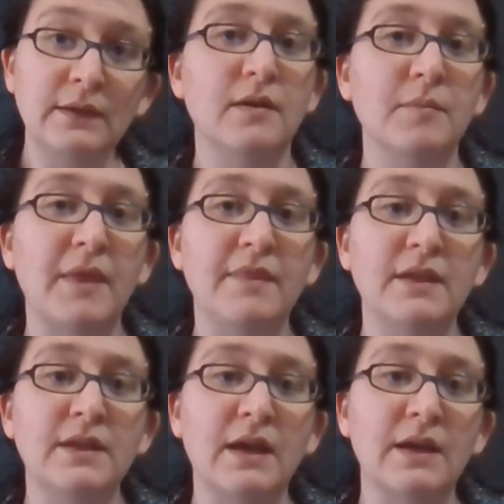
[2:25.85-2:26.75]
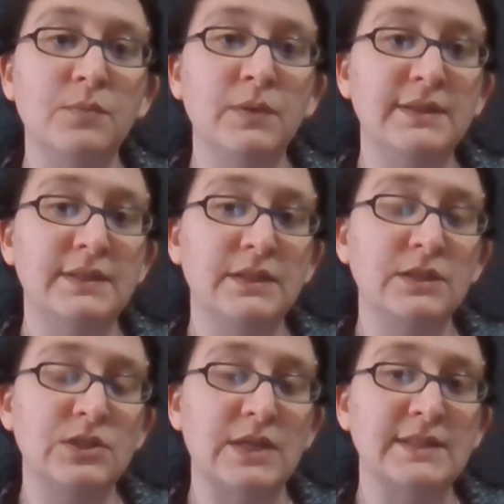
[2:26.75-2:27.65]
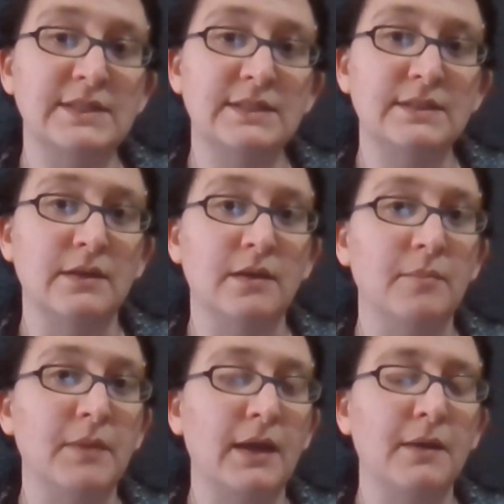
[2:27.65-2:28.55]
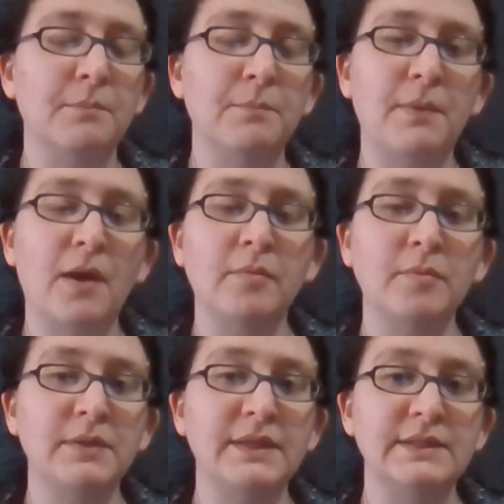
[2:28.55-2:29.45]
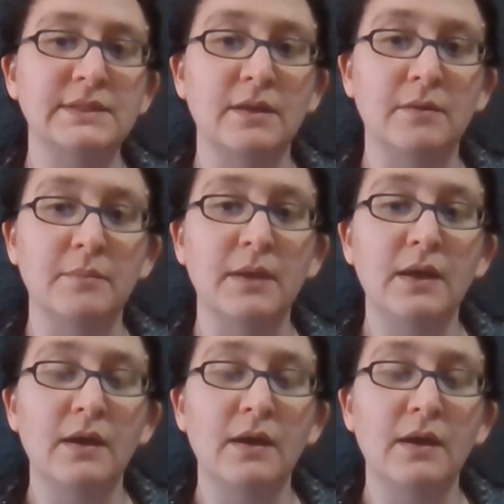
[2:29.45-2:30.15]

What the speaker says: and then I would suggest probably some